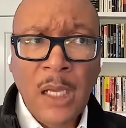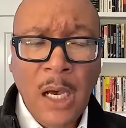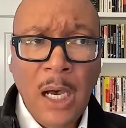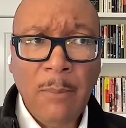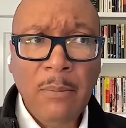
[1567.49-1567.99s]

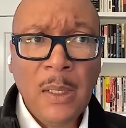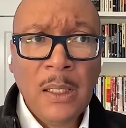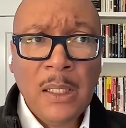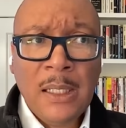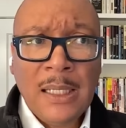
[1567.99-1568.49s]
Um,
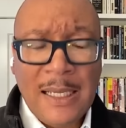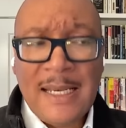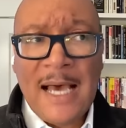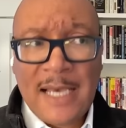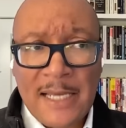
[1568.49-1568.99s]
in
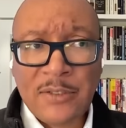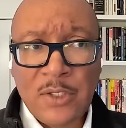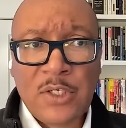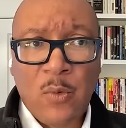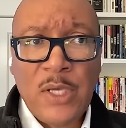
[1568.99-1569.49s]
that kind of
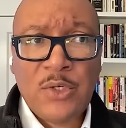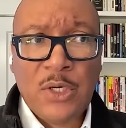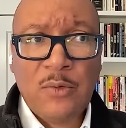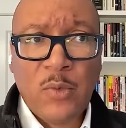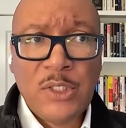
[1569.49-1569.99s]

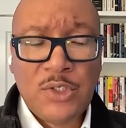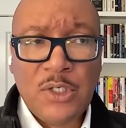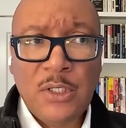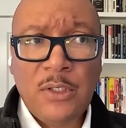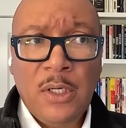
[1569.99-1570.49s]
situation, we
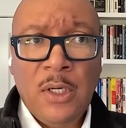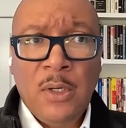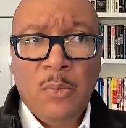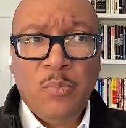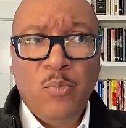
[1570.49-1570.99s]
should
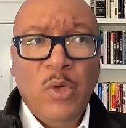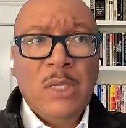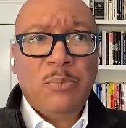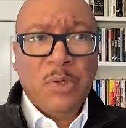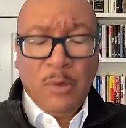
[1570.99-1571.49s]

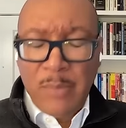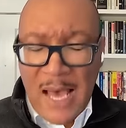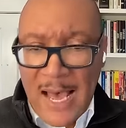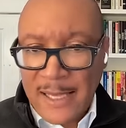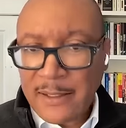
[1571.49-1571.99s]
really pull
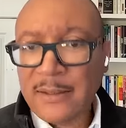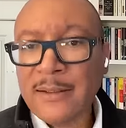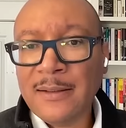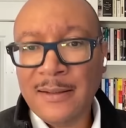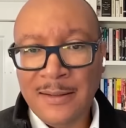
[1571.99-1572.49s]
back
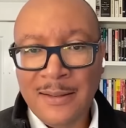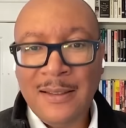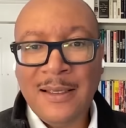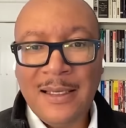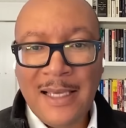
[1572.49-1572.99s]

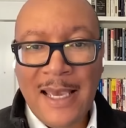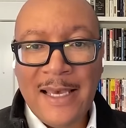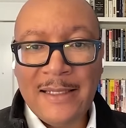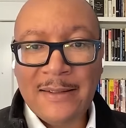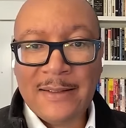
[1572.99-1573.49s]

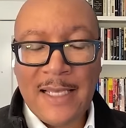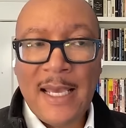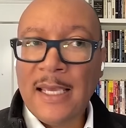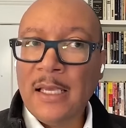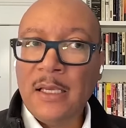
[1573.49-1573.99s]
and
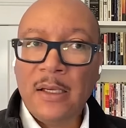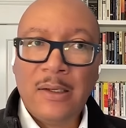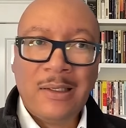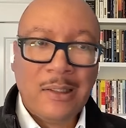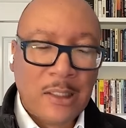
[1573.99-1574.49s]
say,
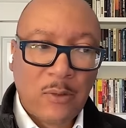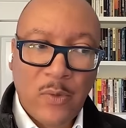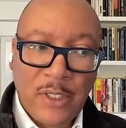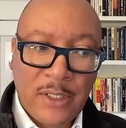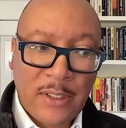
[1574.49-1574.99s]
look,
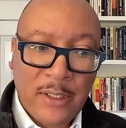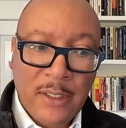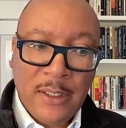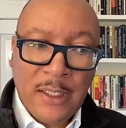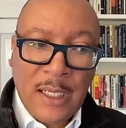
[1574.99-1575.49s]
we're
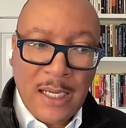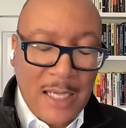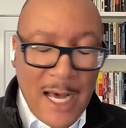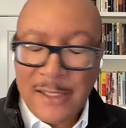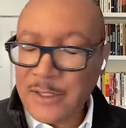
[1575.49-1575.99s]
a
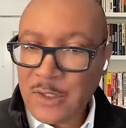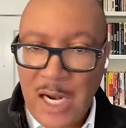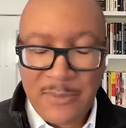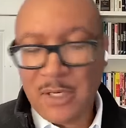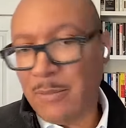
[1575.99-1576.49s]
lot of these
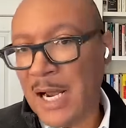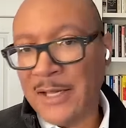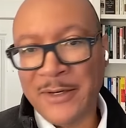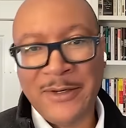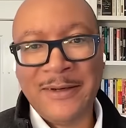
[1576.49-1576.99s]
crimes are
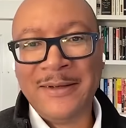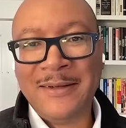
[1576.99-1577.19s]
minor,